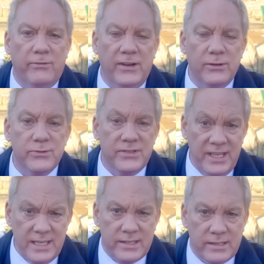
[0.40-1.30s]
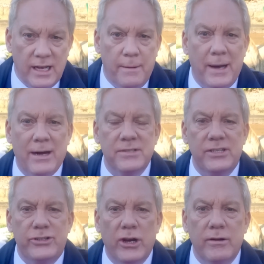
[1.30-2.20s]
feels this about
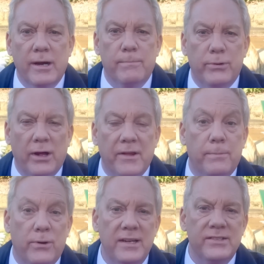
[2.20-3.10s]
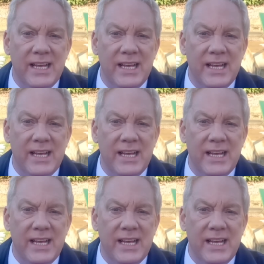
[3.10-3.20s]
his younger brother Prince